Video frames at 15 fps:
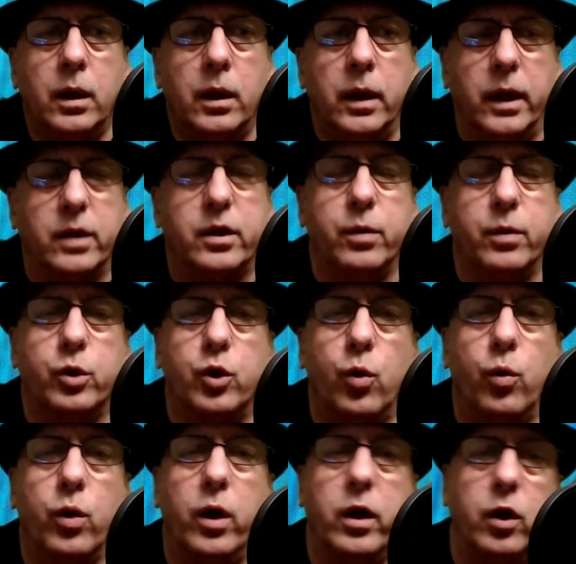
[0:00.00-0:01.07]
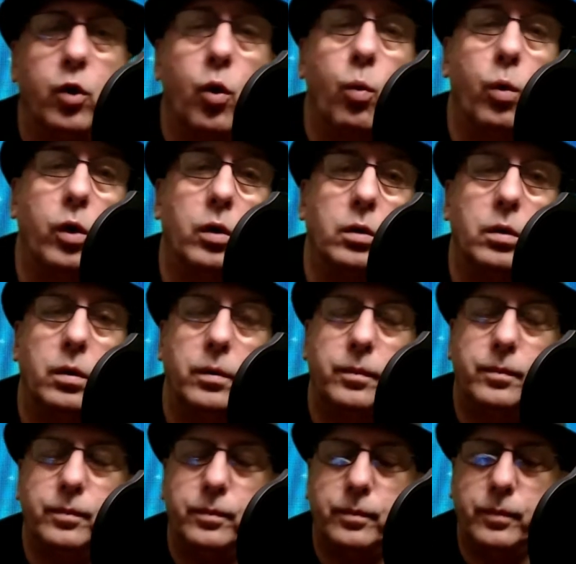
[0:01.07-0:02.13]
and see what's going on in your world.
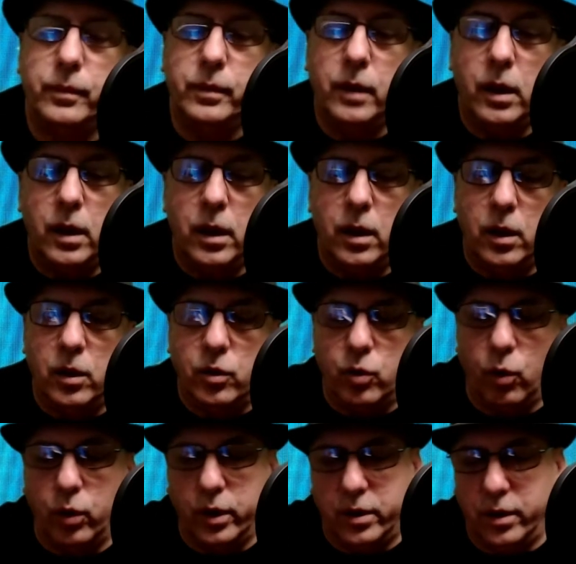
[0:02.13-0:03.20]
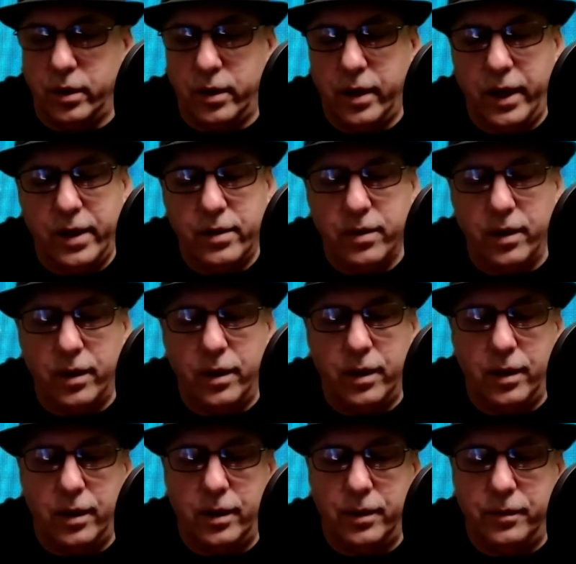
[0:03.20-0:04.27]
So listen, today's
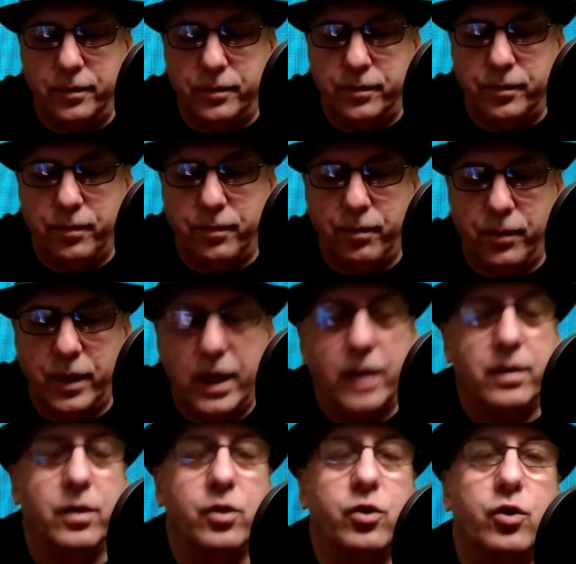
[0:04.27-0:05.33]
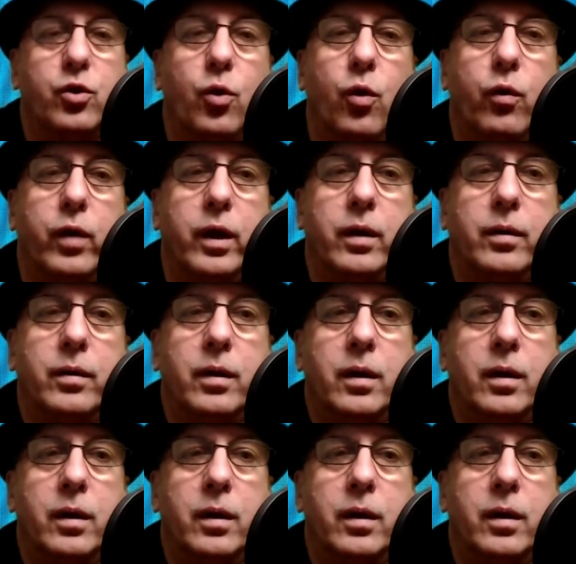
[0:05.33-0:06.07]
got this story,